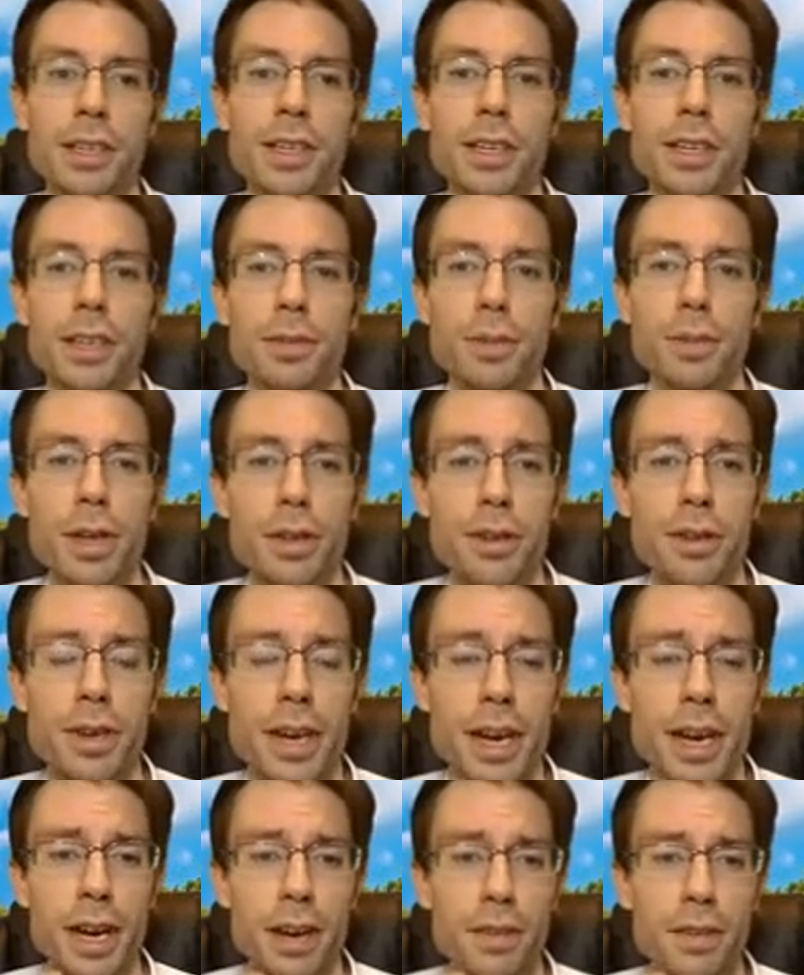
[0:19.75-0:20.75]
And whether you
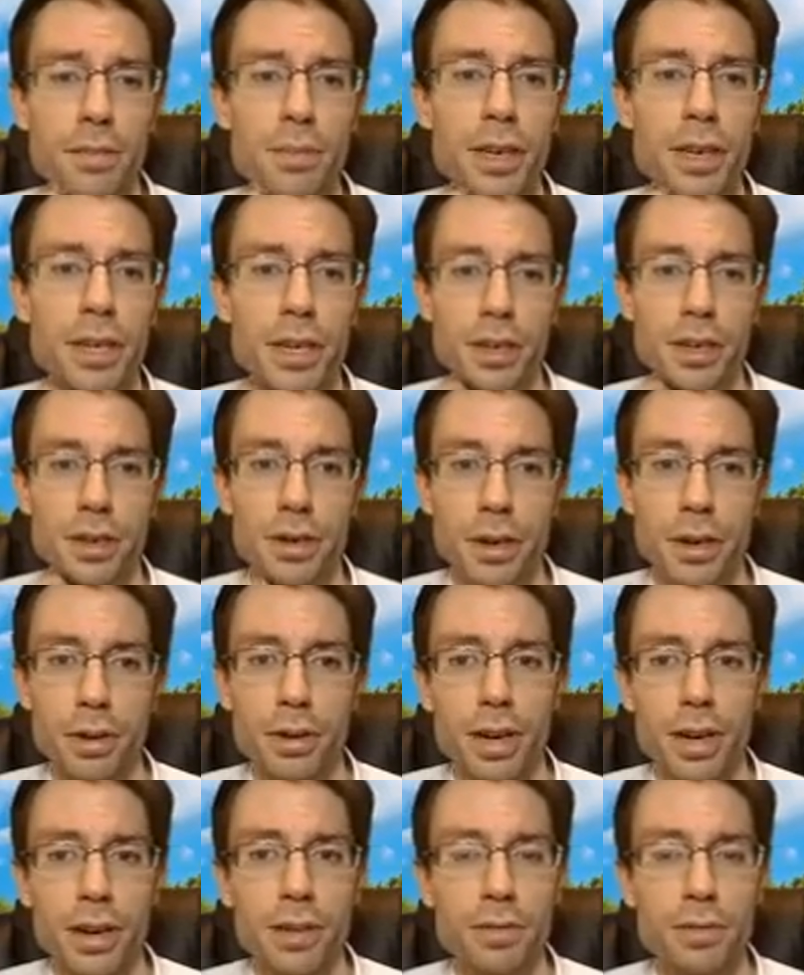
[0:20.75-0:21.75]
have money or don't
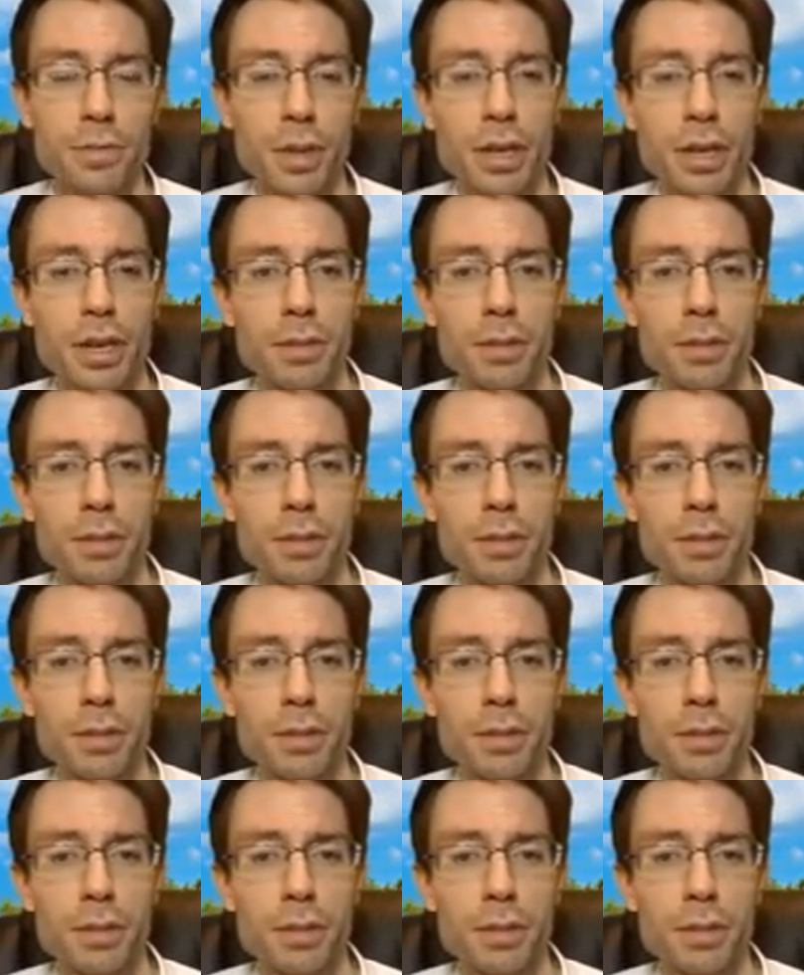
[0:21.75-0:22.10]
have money,